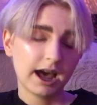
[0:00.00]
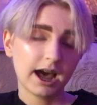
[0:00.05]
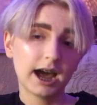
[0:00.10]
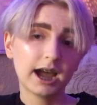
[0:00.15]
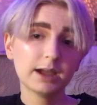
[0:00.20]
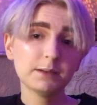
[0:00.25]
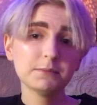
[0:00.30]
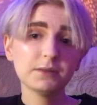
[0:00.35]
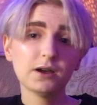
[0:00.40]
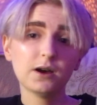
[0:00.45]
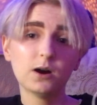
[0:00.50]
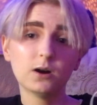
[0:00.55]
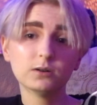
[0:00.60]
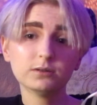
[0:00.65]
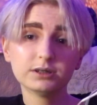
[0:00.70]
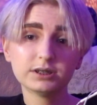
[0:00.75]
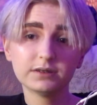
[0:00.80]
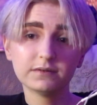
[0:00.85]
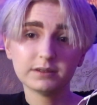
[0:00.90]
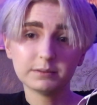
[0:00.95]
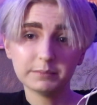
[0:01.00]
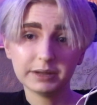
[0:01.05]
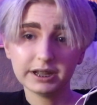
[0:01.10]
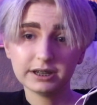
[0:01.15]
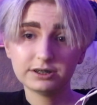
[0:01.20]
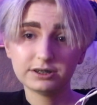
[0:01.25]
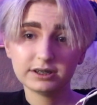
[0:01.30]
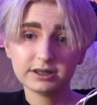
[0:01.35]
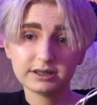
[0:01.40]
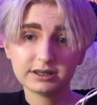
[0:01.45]
I am the host of the
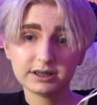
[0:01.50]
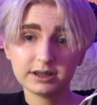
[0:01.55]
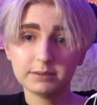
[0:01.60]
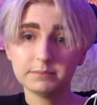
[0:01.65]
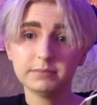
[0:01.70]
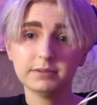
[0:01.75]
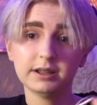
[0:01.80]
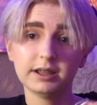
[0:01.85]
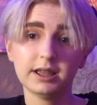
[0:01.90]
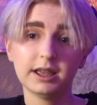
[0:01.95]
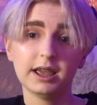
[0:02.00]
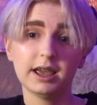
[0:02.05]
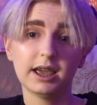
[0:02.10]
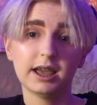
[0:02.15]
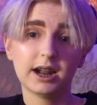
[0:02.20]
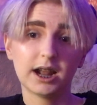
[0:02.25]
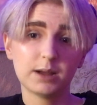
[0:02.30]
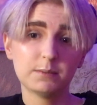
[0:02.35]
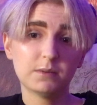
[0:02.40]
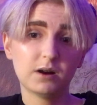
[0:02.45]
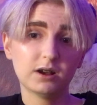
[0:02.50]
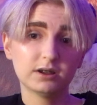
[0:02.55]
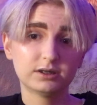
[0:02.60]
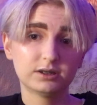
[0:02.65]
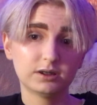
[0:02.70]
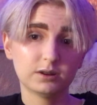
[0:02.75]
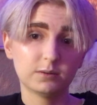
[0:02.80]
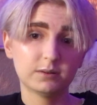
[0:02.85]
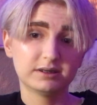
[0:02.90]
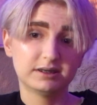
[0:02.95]
Mage System and I'm
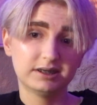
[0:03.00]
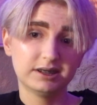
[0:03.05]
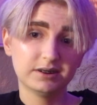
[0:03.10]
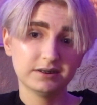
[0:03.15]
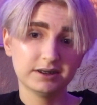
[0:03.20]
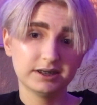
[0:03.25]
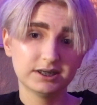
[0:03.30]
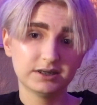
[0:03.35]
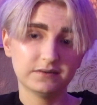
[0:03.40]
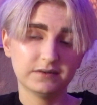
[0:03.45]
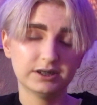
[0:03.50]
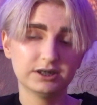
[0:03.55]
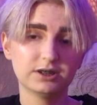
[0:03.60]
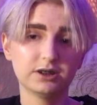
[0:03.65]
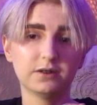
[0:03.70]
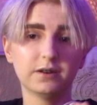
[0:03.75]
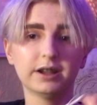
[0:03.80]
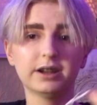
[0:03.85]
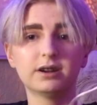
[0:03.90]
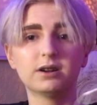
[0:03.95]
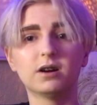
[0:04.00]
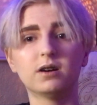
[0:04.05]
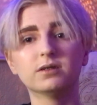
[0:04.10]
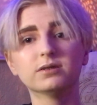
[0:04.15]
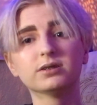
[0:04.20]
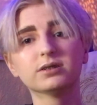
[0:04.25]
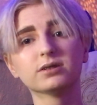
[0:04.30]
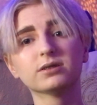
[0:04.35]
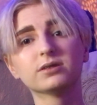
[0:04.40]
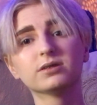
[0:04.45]
also a series of integrated
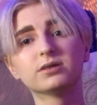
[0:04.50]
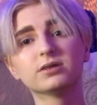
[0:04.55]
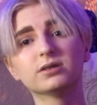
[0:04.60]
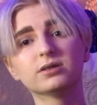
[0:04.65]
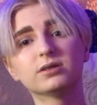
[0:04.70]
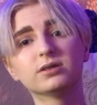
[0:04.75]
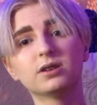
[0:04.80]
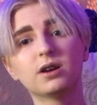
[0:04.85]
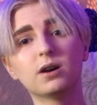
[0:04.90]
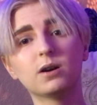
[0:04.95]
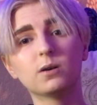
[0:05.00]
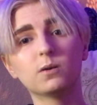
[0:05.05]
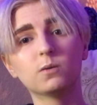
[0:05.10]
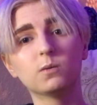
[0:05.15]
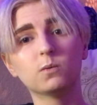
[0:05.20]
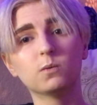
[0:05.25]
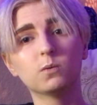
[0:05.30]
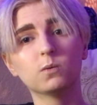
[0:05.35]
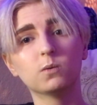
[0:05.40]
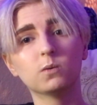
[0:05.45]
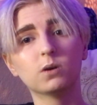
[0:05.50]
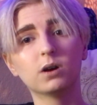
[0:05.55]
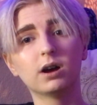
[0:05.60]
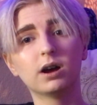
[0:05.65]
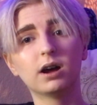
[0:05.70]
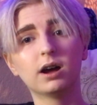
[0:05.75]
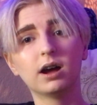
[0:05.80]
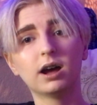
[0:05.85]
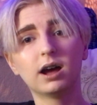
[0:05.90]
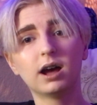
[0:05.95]
alters, so
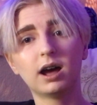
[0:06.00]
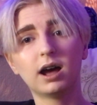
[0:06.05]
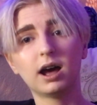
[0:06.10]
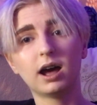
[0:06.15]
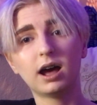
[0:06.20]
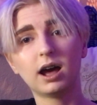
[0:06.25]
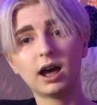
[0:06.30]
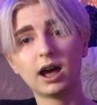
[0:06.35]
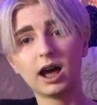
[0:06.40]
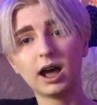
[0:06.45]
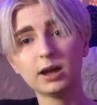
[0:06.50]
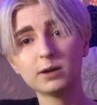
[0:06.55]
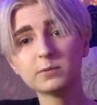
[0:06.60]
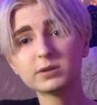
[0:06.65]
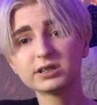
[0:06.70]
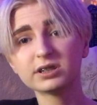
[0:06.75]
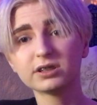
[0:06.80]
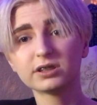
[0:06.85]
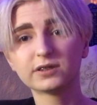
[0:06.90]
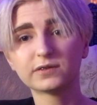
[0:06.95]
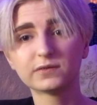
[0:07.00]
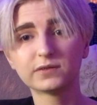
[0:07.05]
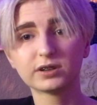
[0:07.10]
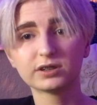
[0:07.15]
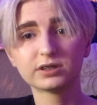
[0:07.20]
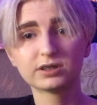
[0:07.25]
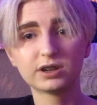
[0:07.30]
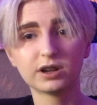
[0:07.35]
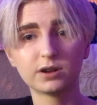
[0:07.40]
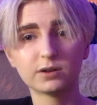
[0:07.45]
I wasn't the
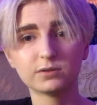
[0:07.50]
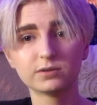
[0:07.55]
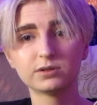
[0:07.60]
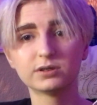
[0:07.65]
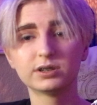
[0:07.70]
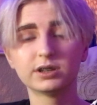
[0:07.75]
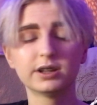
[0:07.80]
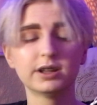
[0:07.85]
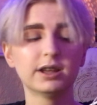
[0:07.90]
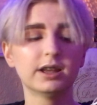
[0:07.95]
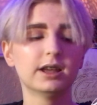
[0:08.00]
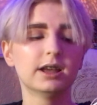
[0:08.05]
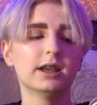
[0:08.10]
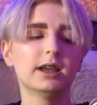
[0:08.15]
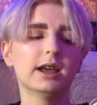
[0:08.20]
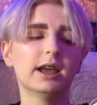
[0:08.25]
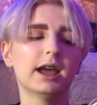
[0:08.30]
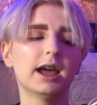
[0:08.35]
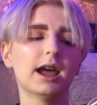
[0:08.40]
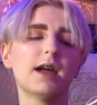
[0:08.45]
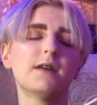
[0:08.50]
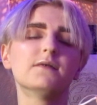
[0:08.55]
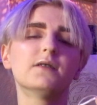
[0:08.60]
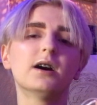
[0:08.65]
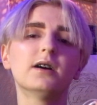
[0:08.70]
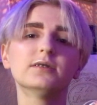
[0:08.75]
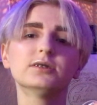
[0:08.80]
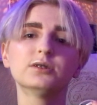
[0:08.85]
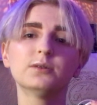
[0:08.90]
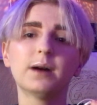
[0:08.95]
first host. I've
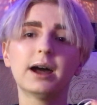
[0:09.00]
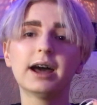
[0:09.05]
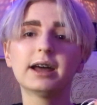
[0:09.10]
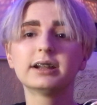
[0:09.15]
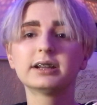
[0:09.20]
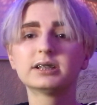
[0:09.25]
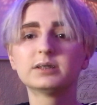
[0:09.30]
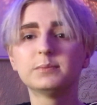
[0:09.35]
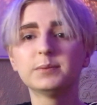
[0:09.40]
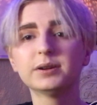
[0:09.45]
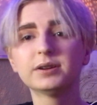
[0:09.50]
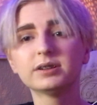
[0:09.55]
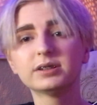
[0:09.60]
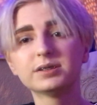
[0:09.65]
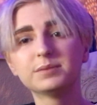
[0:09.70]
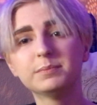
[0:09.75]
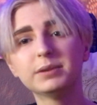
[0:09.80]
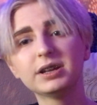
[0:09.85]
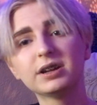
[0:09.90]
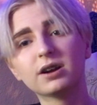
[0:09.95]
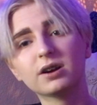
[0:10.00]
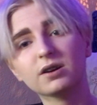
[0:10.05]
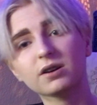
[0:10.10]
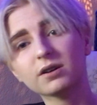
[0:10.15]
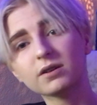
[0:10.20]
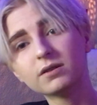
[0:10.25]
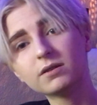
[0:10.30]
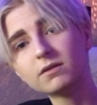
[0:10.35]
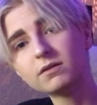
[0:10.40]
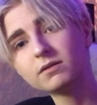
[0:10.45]
also had experience being a
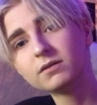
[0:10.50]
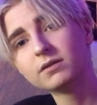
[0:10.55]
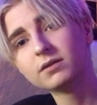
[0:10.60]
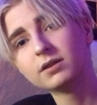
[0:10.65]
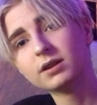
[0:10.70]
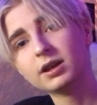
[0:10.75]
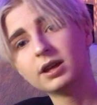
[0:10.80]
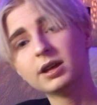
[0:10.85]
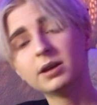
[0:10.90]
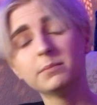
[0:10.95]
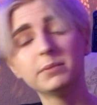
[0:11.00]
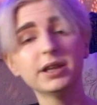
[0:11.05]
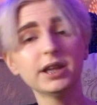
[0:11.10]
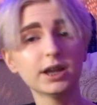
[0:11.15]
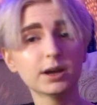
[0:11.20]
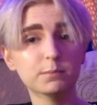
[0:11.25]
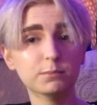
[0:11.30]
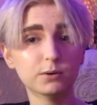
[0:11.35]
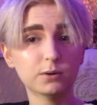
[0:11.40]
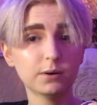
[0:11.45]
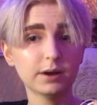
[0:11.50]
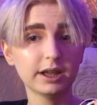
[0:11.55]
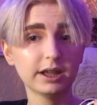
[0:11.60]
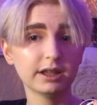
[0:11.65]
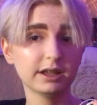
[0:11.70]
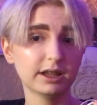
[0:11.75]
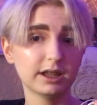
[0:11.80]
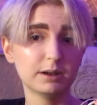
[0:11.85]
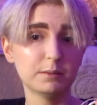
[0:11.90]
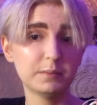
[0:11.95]
girl, being a
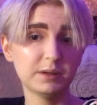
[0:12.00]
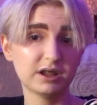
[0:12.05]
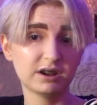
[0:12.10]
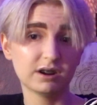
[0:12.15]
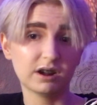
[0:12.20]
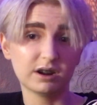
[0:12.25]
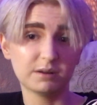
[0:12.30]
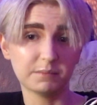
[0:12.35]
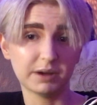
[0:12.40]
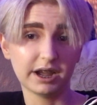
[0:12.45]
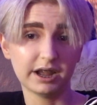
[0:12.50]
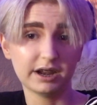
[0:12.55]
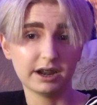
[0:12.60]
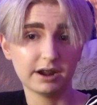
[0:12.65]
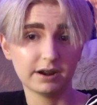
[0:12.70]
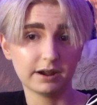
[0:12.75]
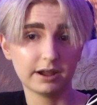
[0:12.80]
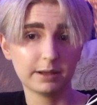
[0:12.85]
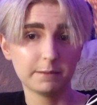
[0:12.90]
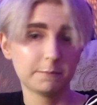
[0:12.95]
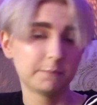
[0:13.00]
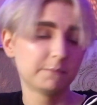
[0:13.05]
boy, and being non binary.